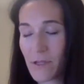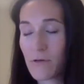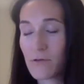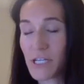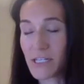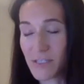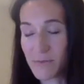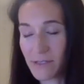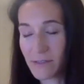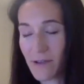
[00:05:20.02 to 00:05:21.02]
No
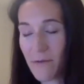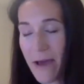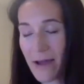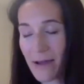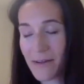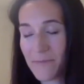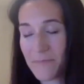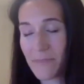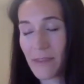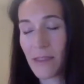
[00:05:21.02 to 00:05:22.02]
judgment. Come back.
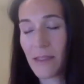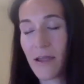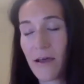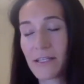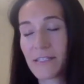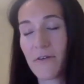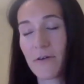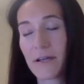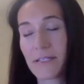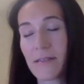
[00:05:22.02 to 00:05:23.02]
Now let's
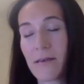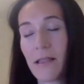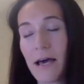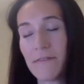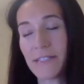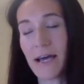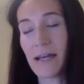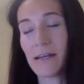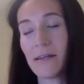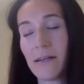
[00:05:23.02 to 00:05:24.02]
focus on the left
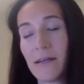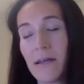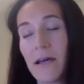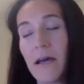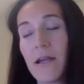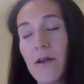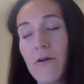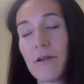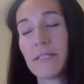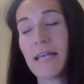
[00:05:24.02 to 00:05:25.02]
side.
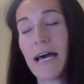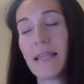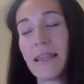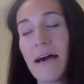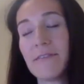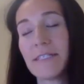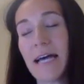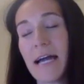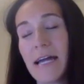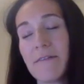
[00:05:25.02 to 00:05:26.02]
Notice that left
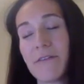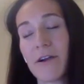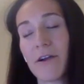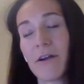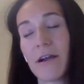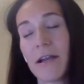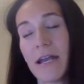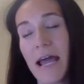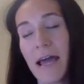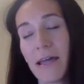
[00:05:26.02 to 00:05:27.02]
side of your
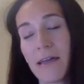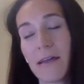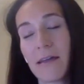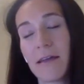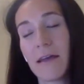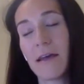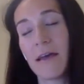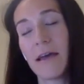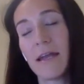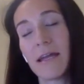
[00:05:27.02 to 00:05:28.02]
neck.
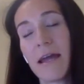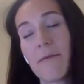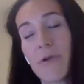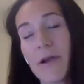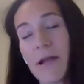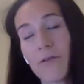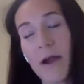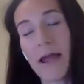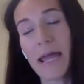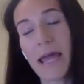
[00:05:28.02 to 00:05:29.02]
And again, bring
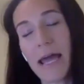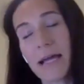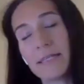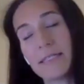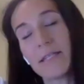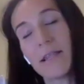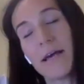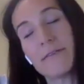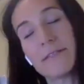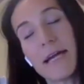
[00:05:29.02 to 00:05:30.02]
your right hand to
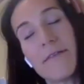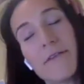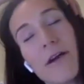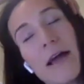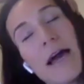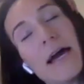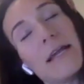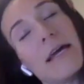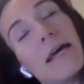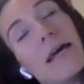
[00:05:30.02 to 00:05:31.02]
the left side of your
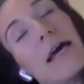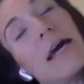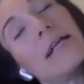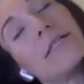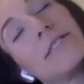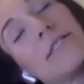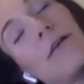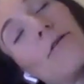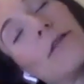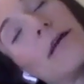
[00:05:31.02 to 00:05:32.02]
head and
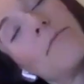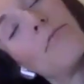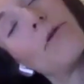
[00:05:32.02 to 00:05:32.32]
slowly